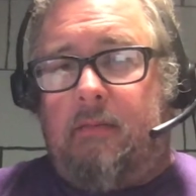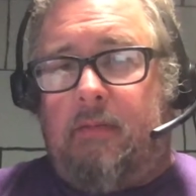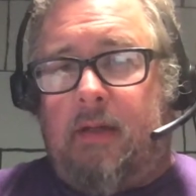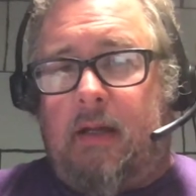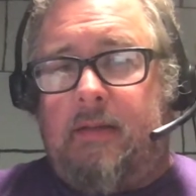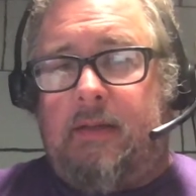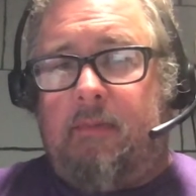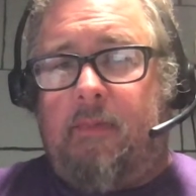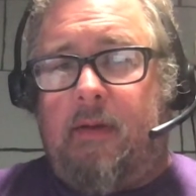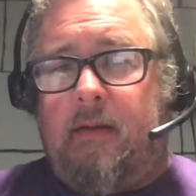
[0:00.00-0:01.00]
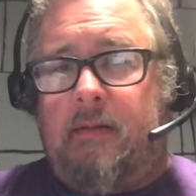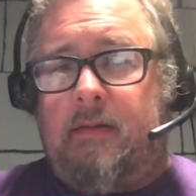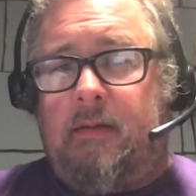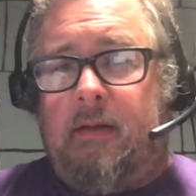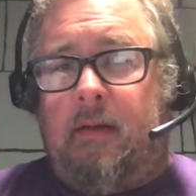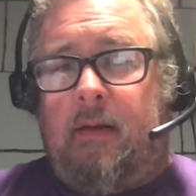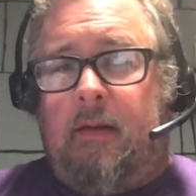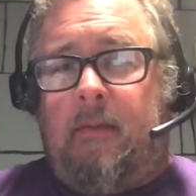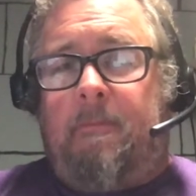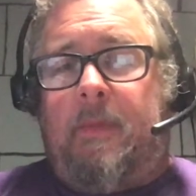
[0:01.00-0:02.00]
concept things,
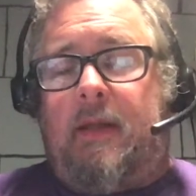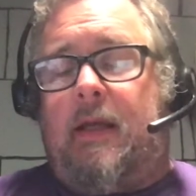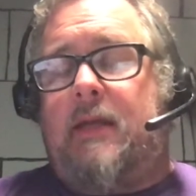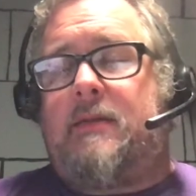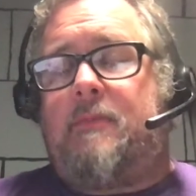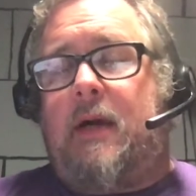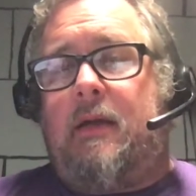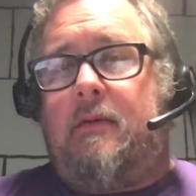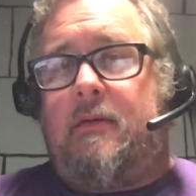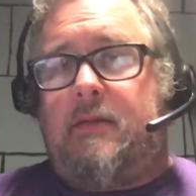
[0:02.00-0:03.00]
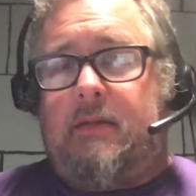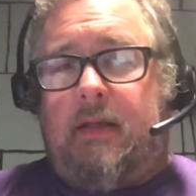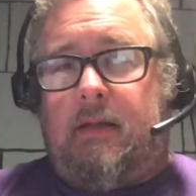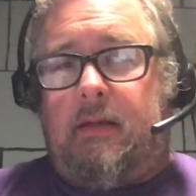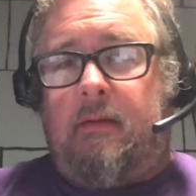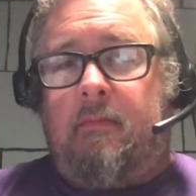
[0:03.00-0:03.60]
it has my understanding